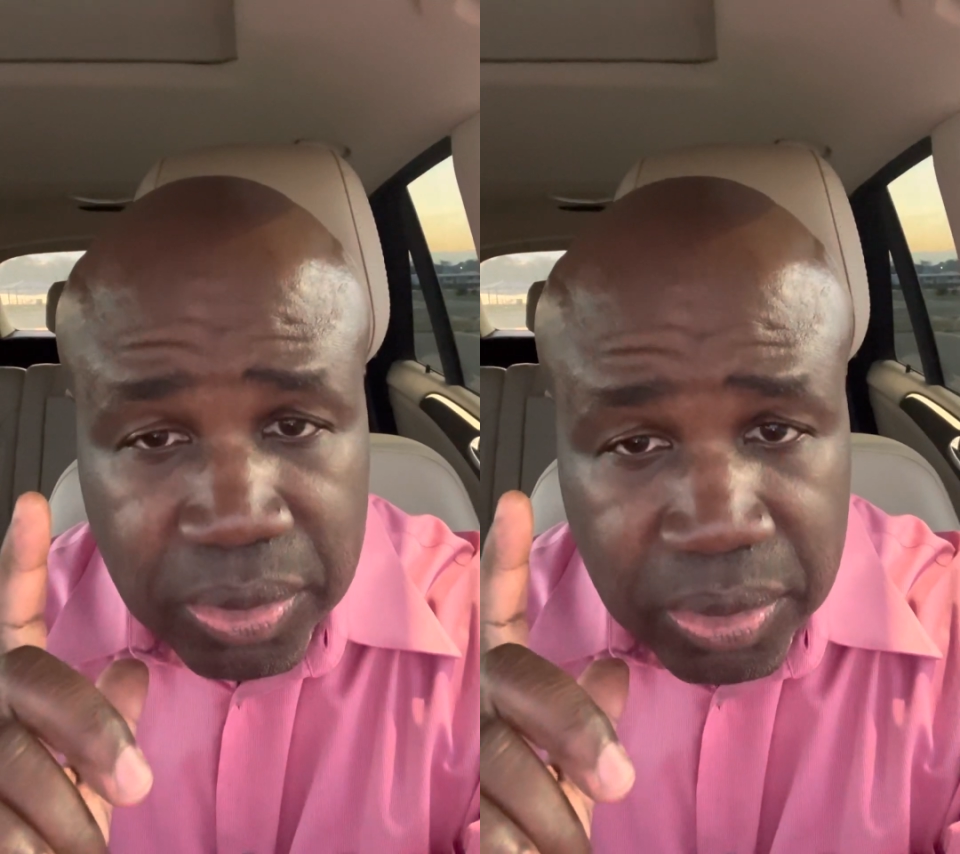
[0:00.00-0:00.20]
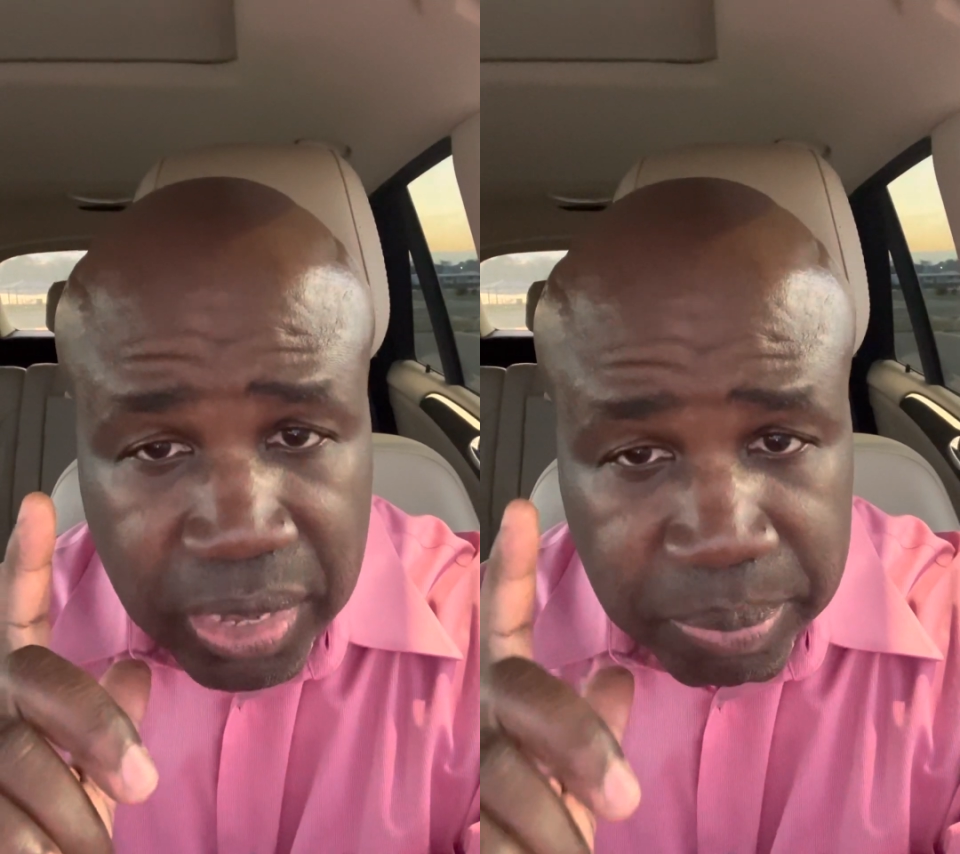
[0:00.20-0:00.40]

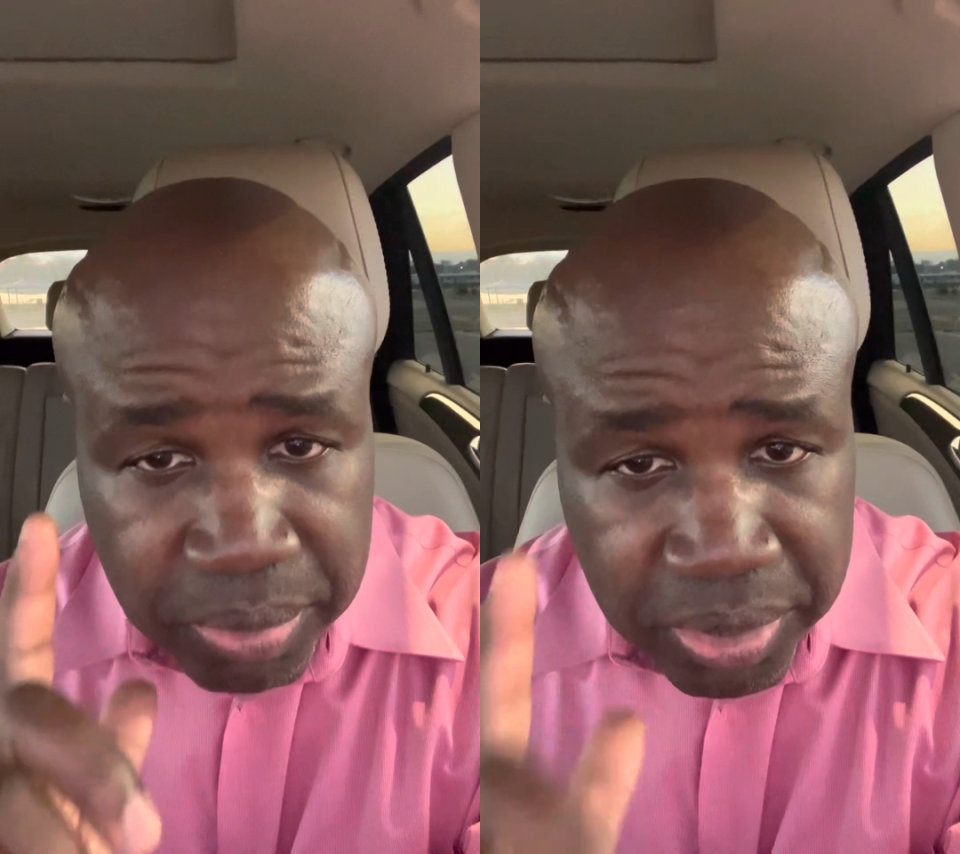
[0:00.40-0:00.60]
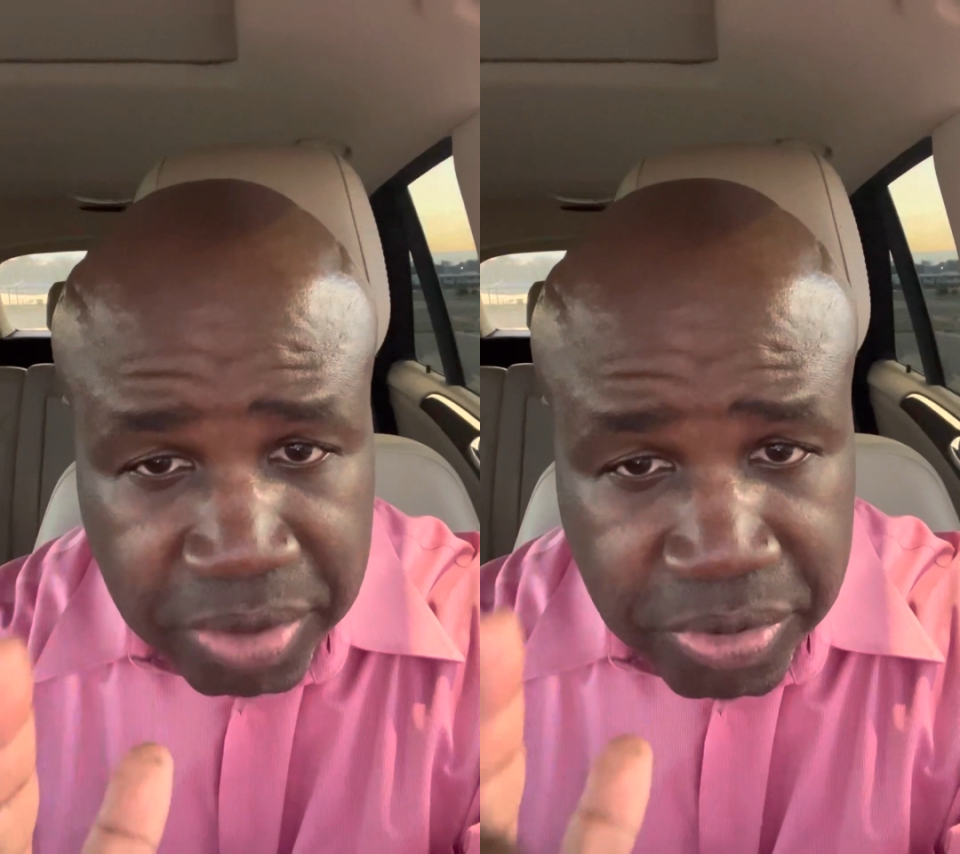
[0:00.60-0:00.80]
to help
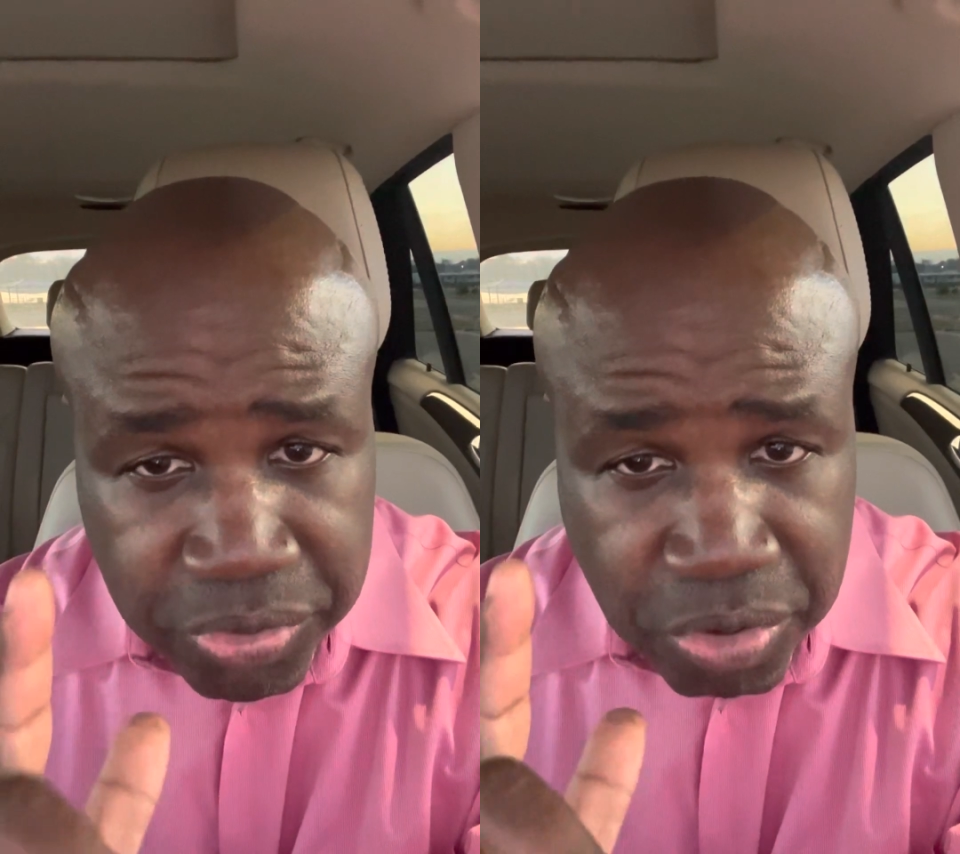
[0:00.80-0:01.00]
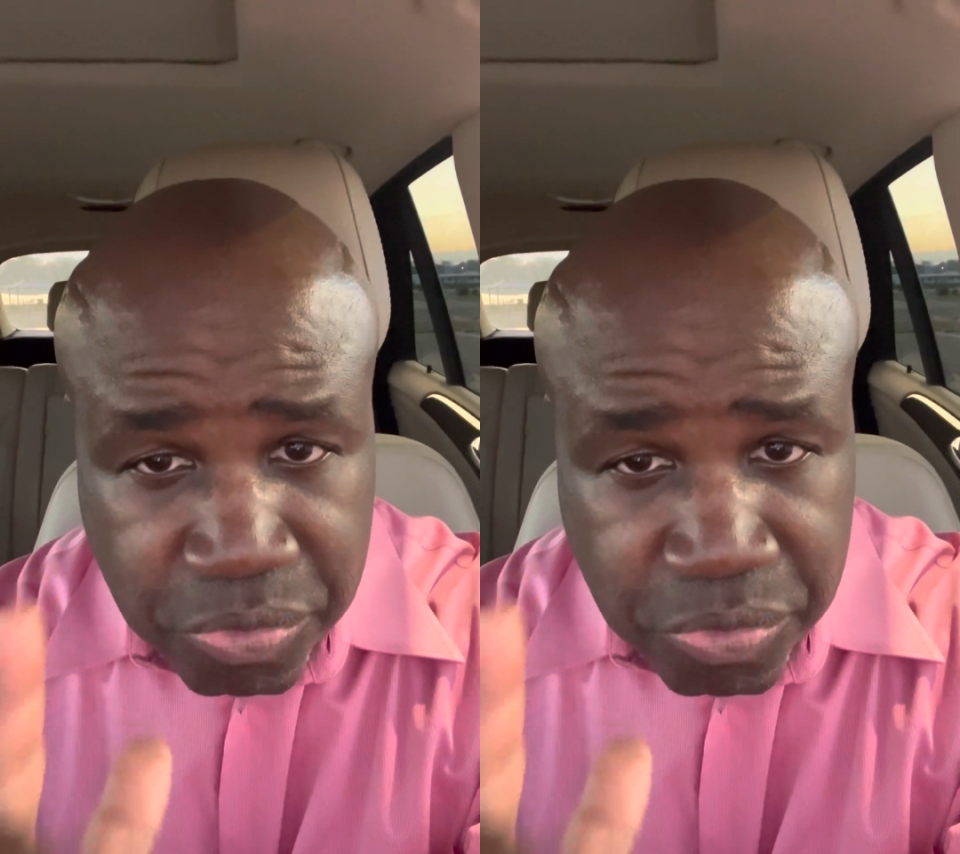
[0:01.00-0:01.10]
to decrease your